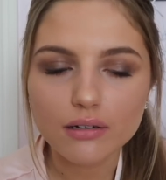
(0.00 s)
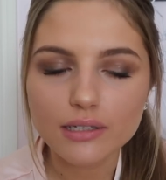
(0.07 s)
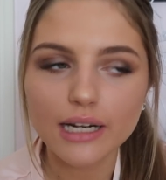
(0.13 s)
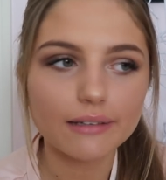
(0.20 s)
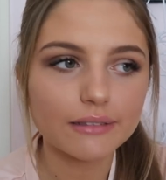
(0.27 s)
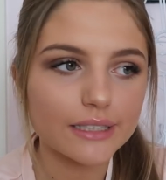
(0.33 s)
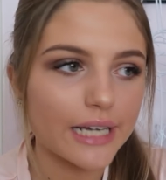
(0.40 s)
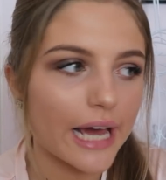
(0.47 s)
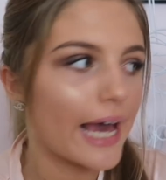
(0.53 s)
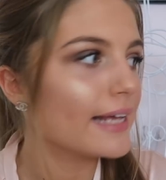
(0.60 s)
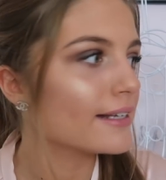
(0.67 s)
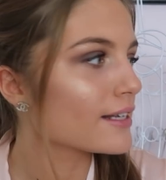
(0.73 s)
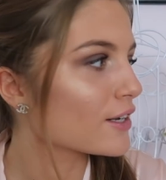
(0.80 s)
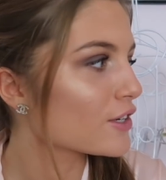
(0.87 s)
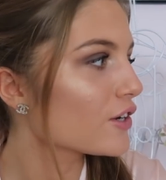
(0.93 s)
on
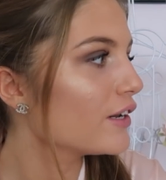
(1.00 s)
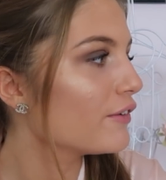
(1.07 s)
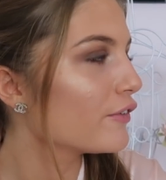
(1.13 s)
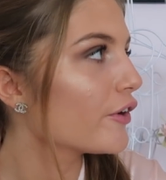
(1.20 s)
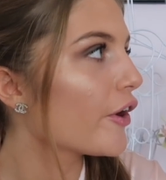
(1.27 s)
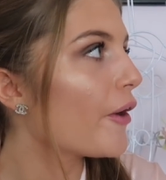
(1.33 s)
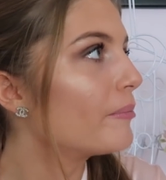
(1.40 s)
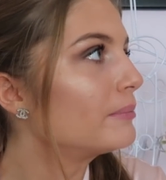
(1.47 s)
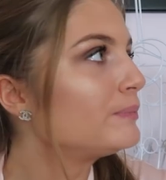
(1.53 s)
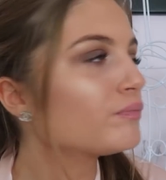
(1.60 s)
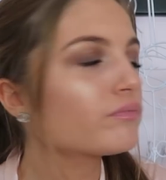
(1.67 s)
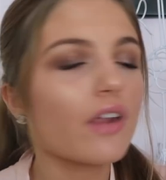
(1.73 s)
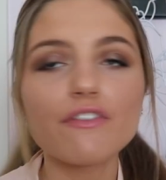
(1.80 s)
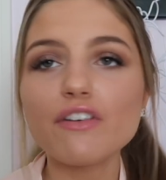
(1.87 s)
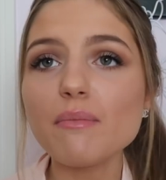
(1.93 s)
downstairs. I don't even know.
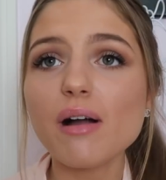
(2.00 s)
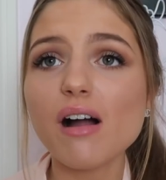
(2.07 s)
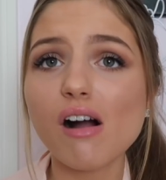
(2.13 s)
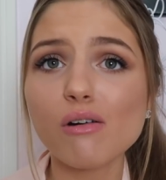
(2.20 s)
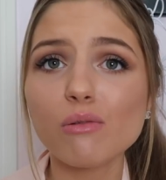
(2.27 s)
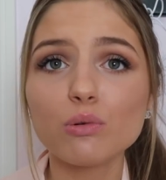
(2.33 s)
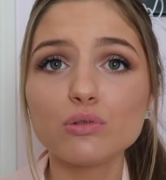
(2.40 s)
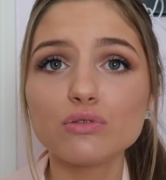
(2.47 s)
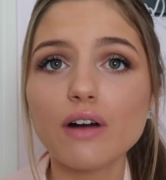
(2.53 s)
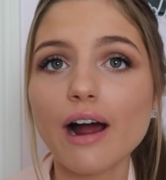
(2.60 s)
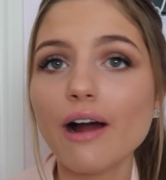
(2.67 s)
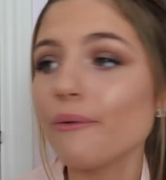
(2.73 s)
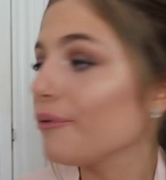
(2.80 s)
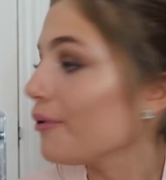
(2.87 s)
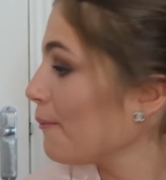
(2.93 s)
I think my uncle's
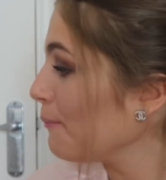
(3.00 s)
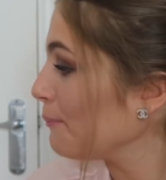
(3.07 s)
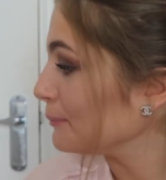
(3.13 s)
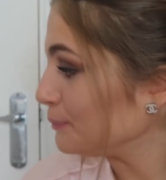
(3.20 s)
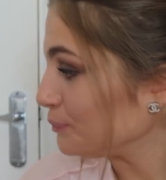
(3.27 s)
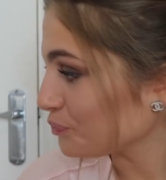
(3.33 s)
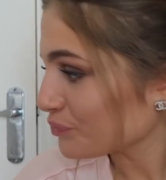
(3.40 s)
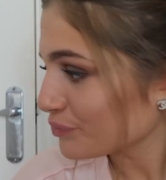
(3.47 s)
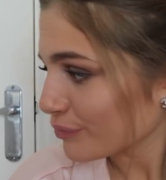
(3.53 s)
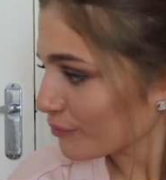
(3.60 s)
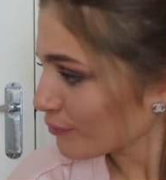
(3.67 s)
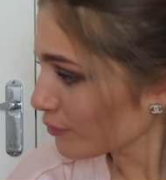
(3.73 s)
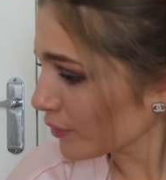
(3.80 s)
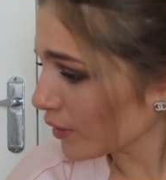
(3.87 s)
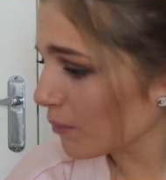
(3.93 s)
round.
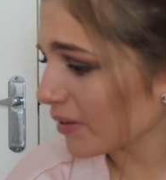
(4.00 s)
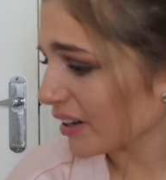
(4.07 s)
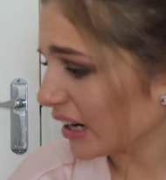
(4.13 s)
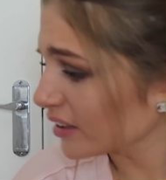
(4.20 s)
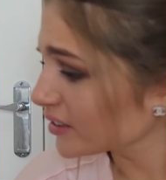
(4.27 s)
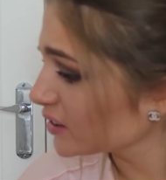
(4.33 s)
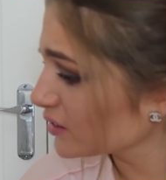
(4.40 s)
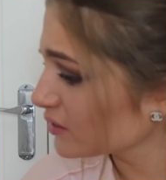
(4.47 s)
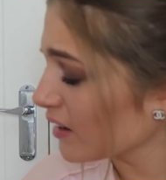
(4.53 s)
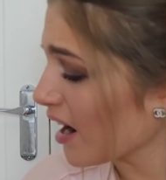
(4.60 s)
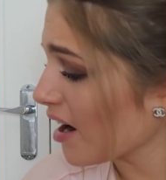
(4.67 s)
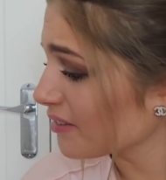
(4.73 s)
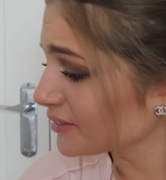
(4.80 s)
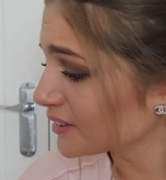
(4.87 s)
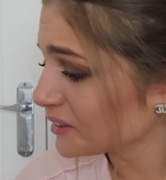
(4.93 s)
My cousin's
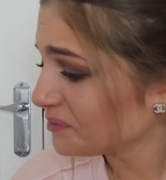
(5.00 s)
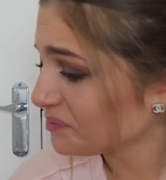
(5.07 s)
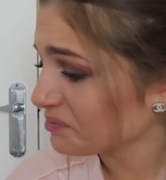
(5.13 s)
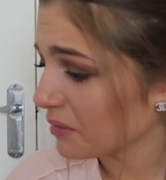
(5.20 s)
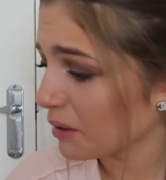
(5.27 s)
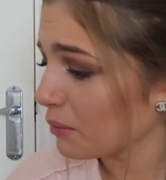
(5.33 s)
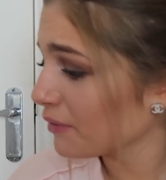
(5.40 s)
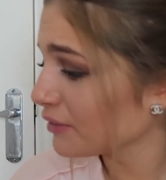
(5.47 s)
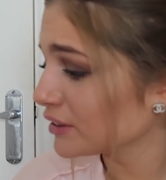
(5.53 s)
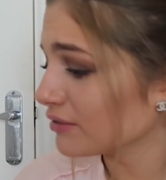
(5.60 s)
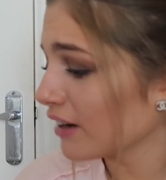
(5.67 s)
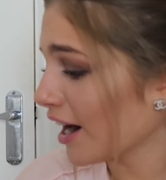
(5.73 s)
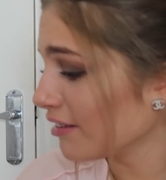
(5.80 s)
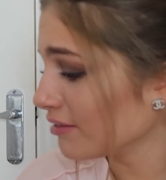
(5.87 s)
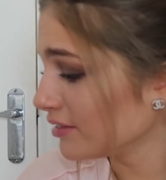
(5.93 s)
round. My brother's
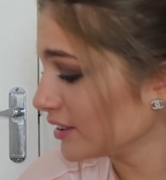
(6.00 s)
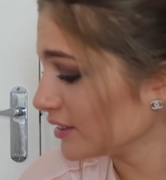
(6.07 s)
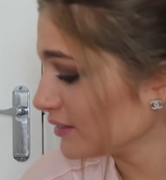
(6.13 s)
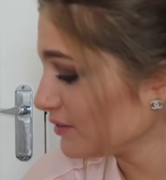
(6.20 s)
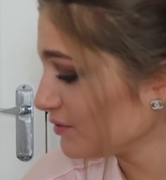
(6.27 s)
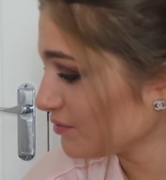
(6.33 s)
round.